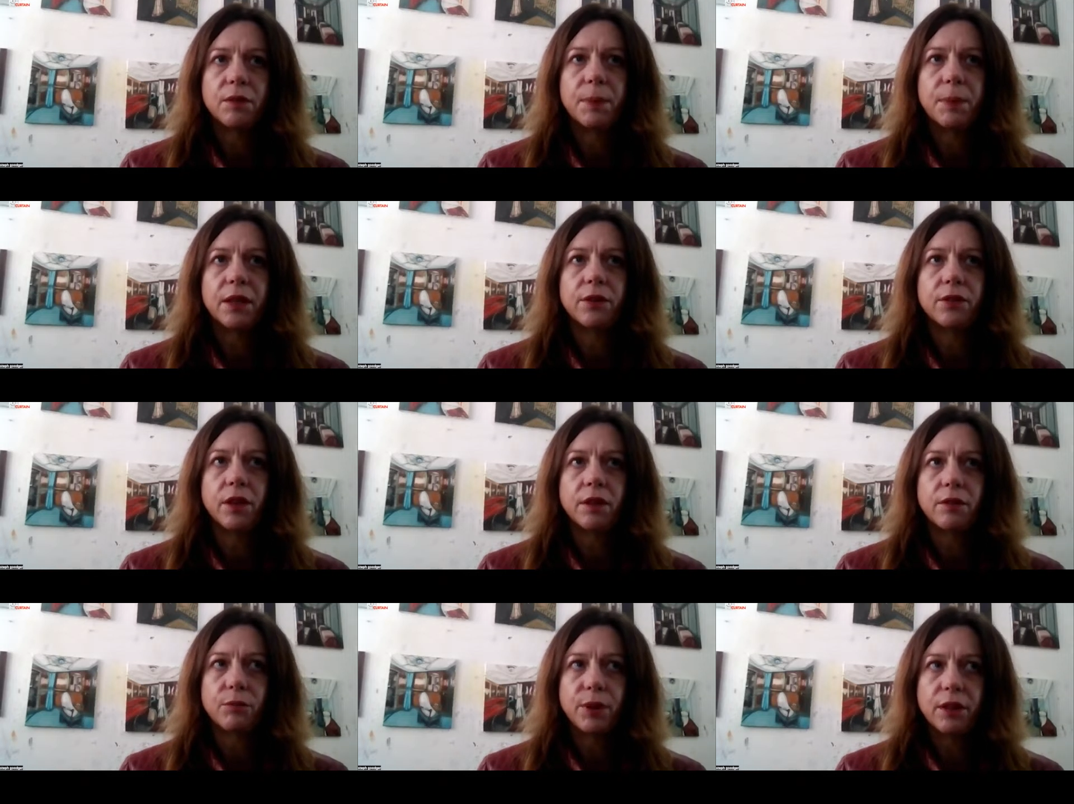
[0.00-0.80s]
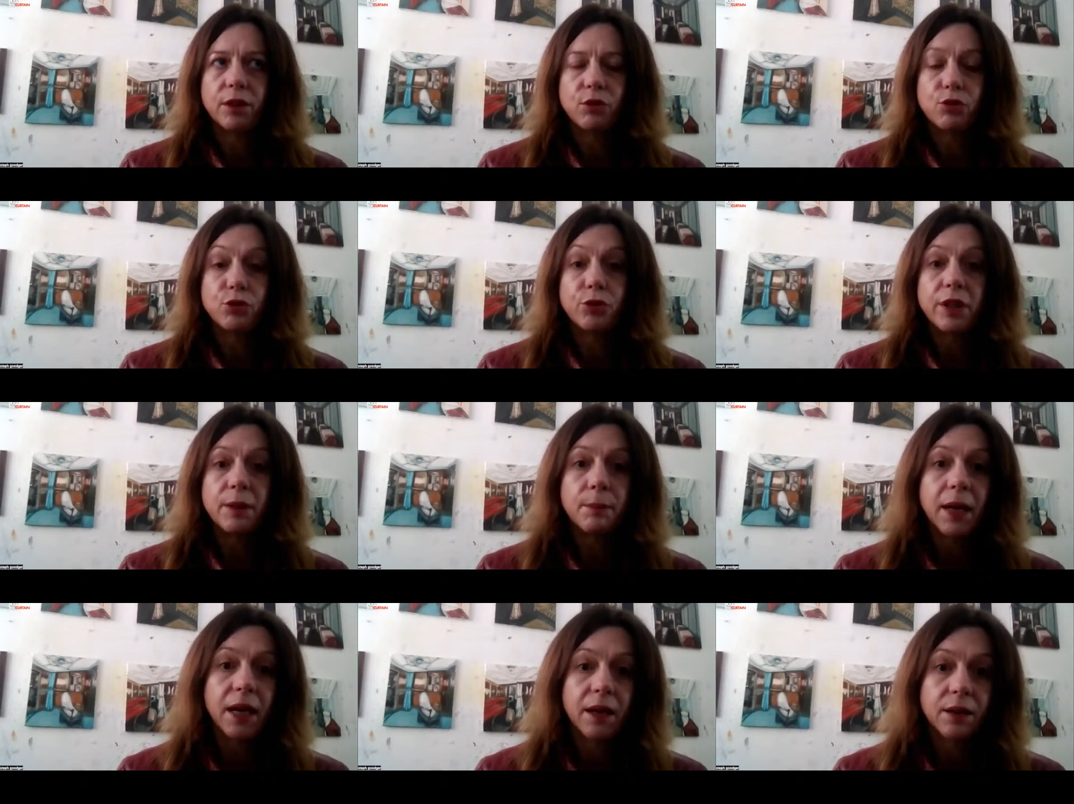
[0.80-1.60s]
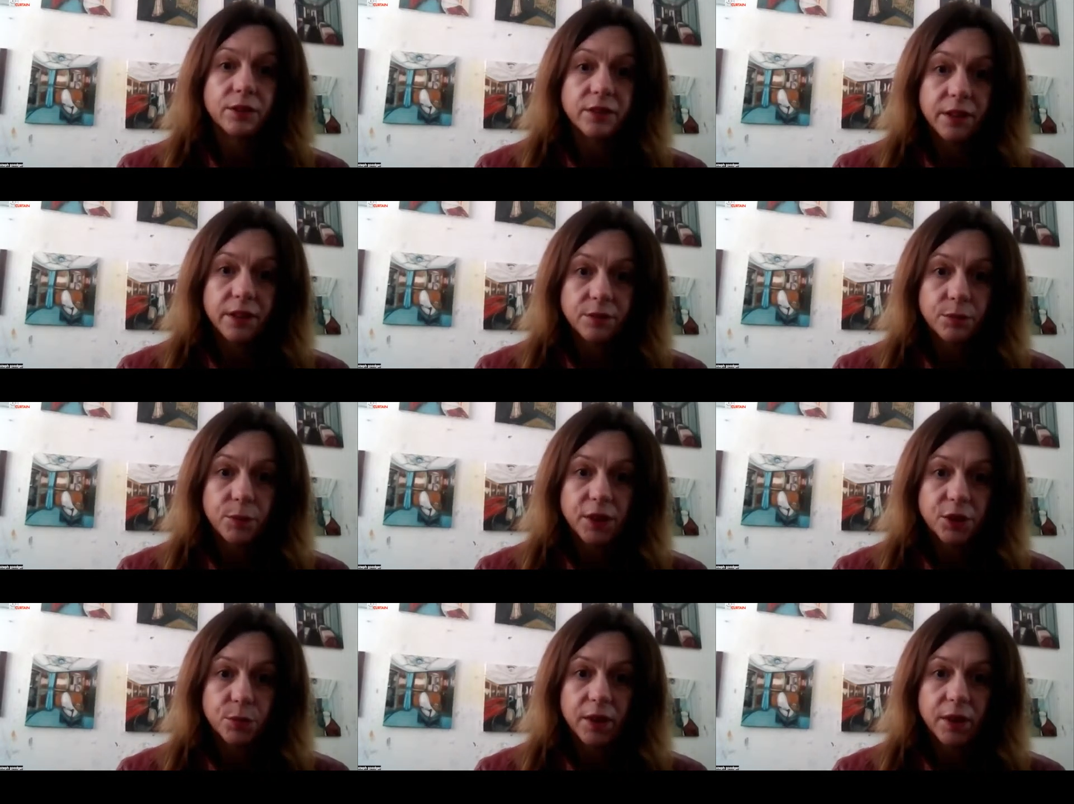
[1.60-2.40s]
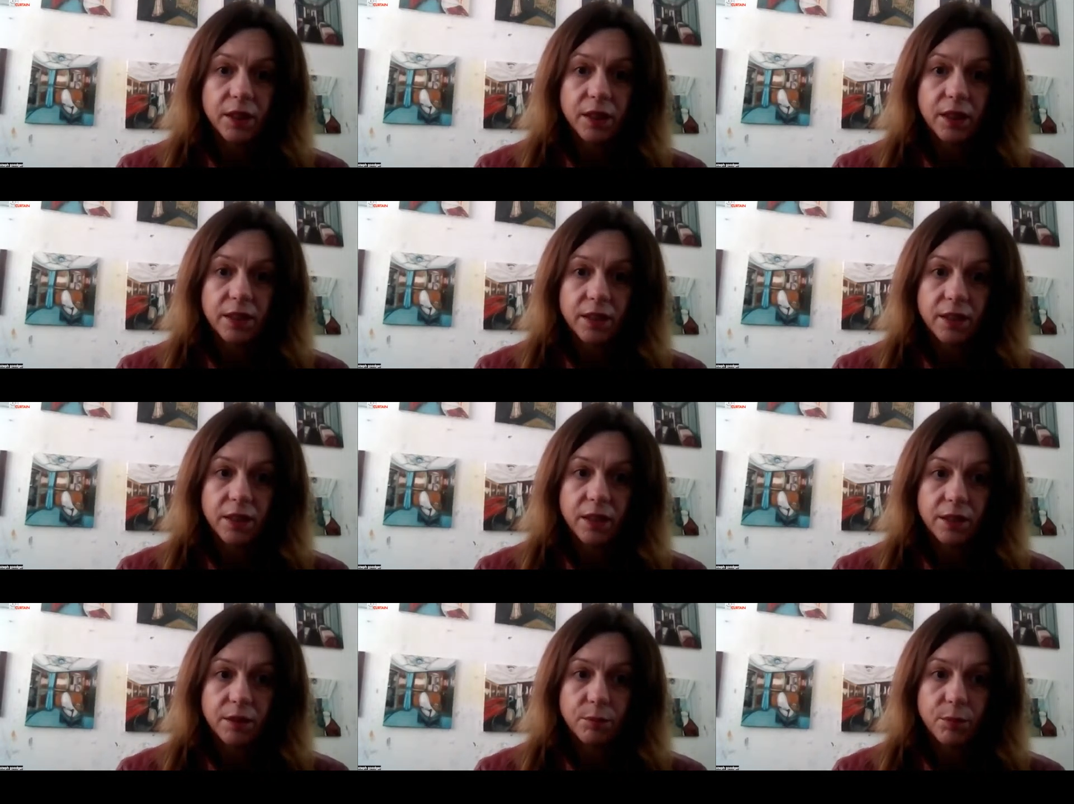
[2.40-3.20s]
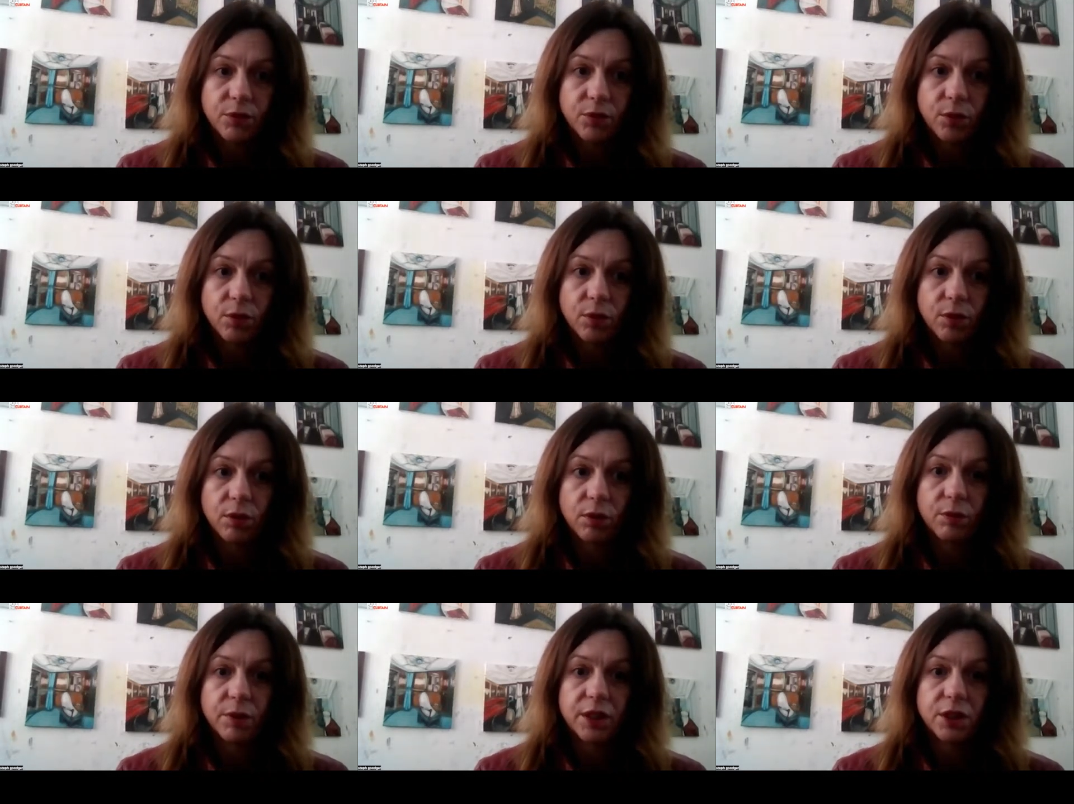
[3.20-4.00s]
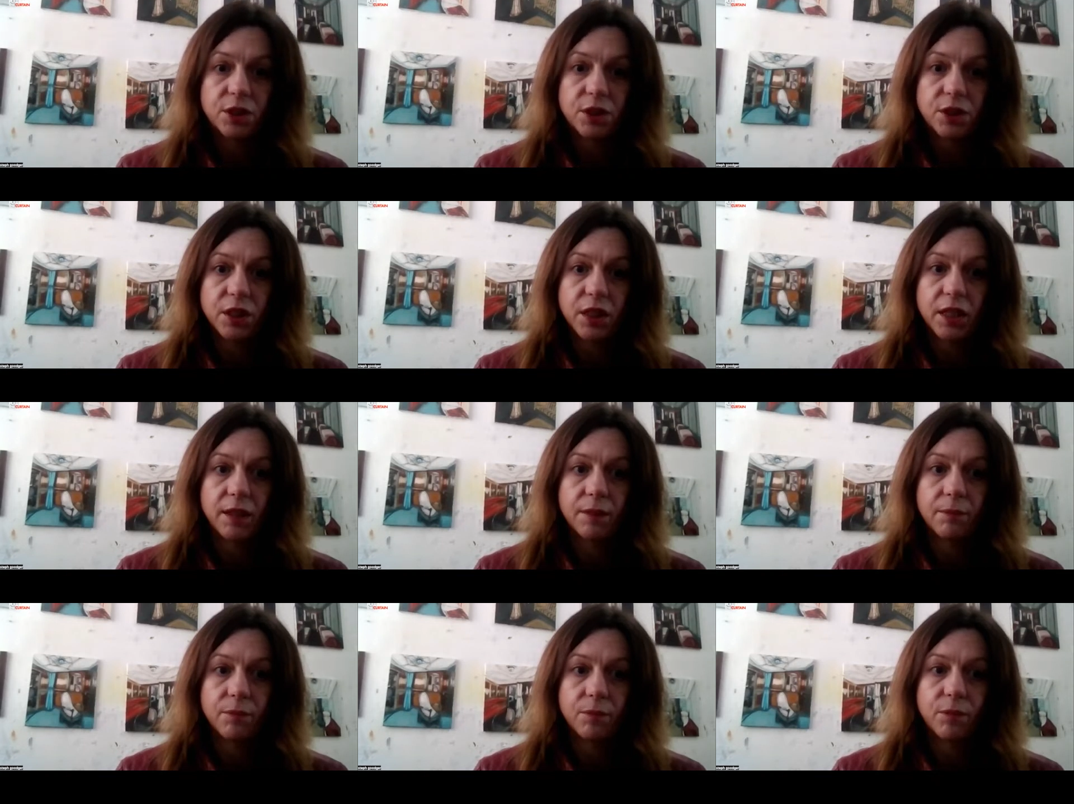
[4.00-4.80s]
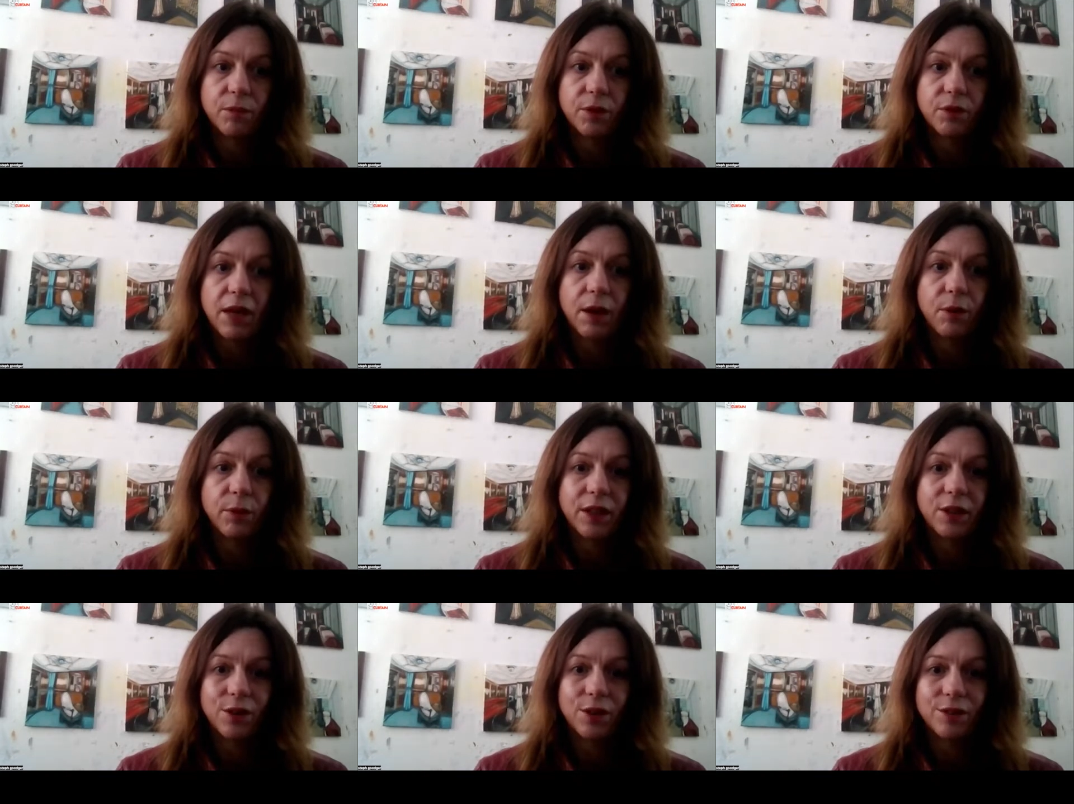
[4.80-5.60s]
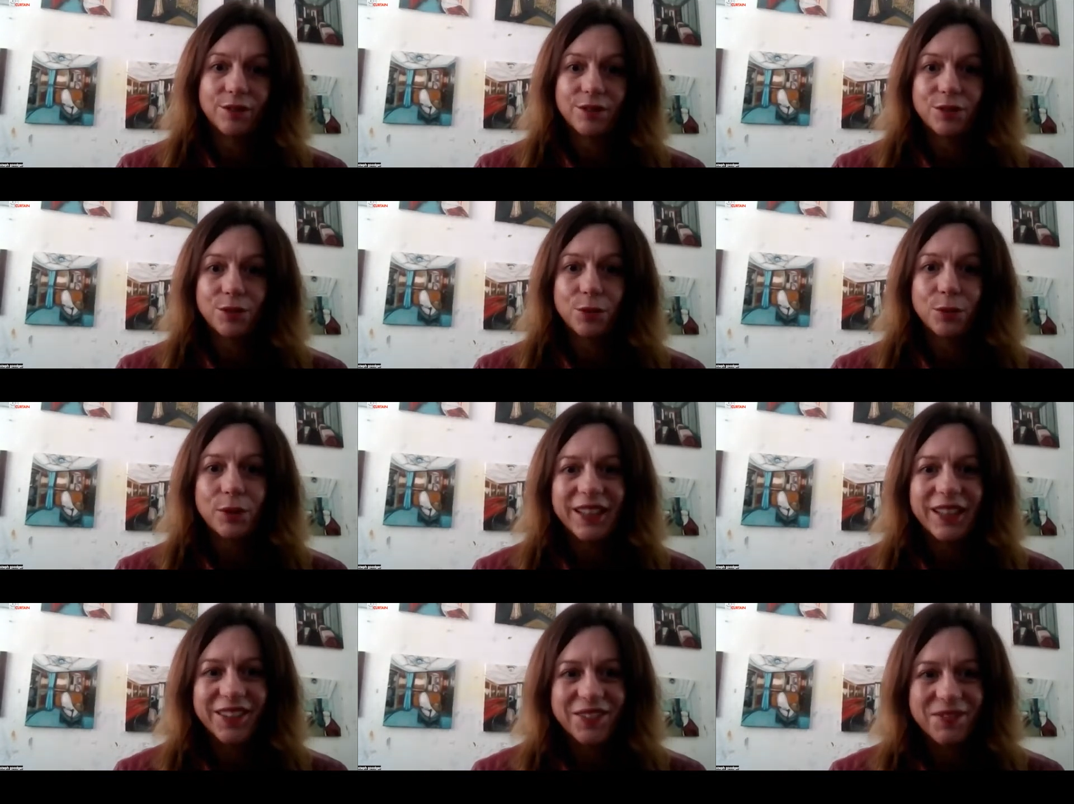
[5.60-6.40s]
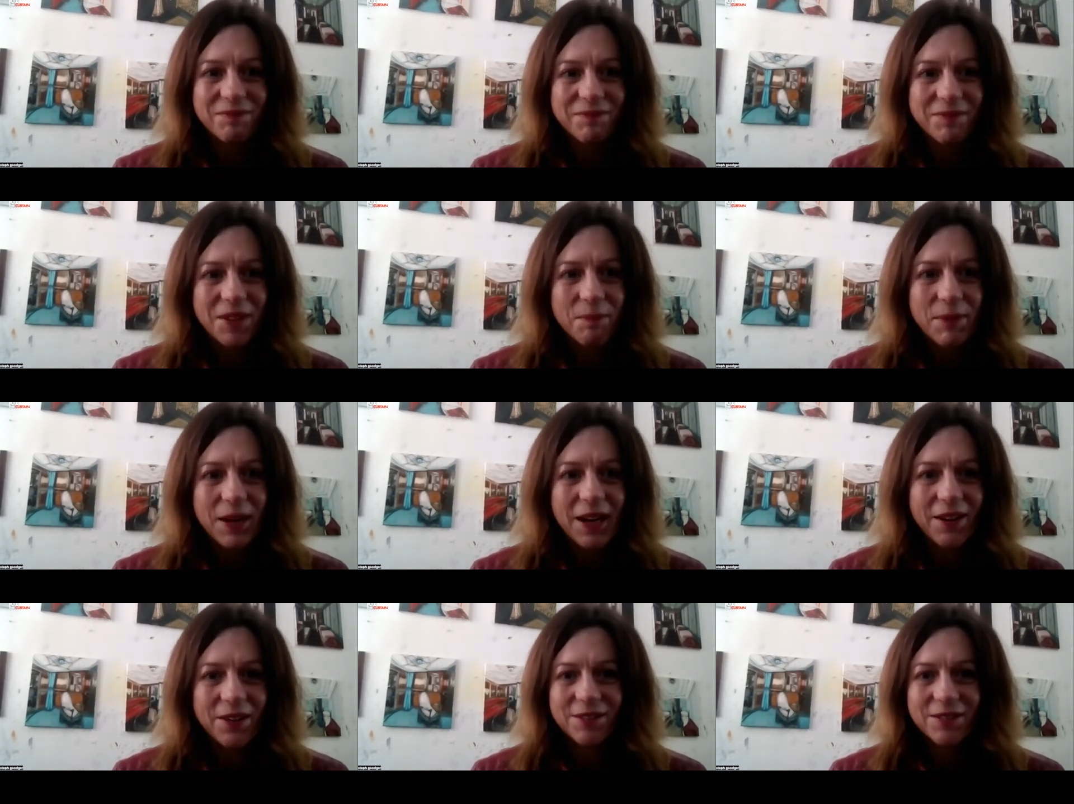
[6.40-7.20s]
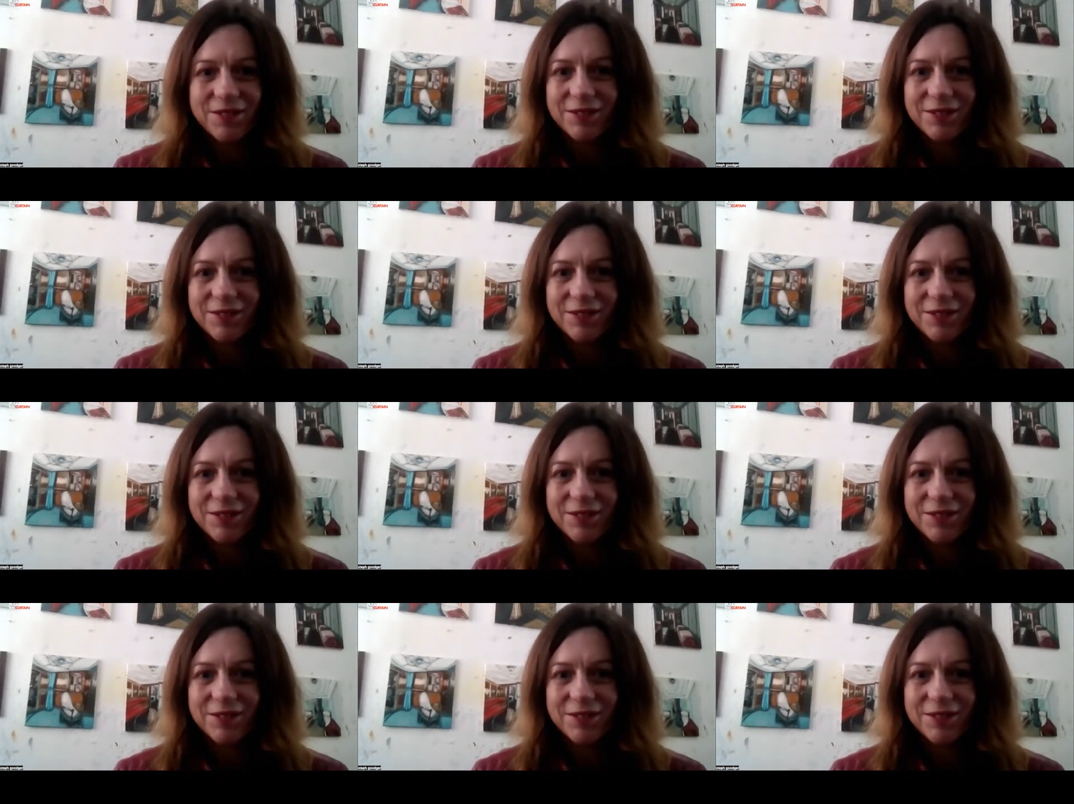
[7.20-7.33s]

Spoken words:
because I've been the dream houses, which I did before, which was how we got talking about